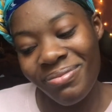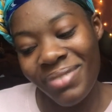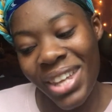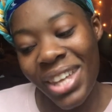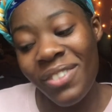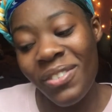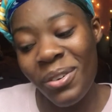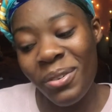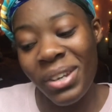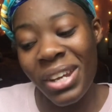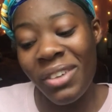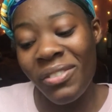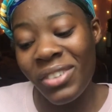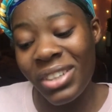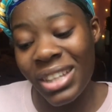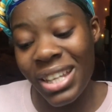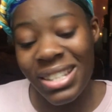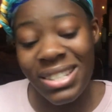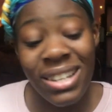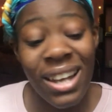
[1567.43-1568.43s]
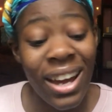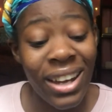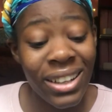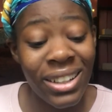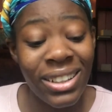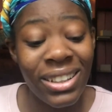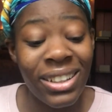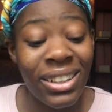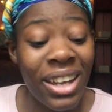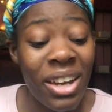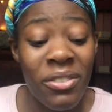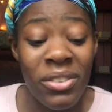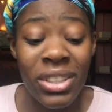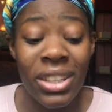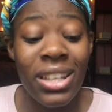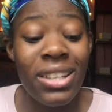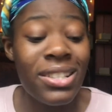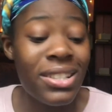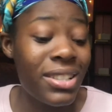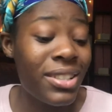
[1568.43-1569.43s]
even when everything's not good
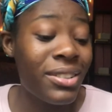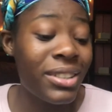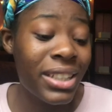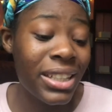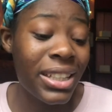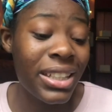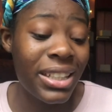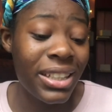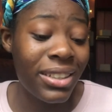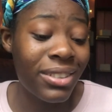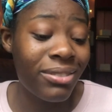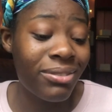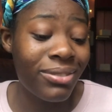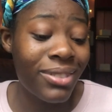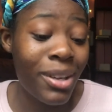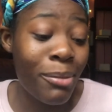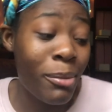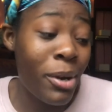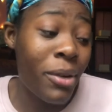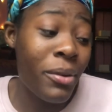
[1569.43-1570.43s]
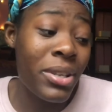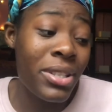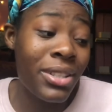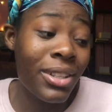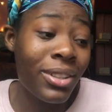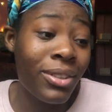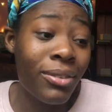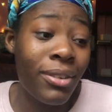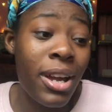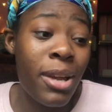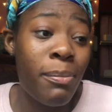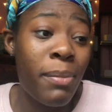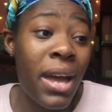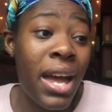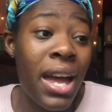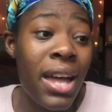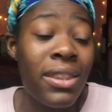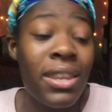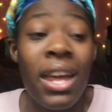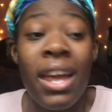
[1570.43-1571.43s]
everything's still good i'm always on the right
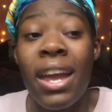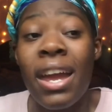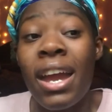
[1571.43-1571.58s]
path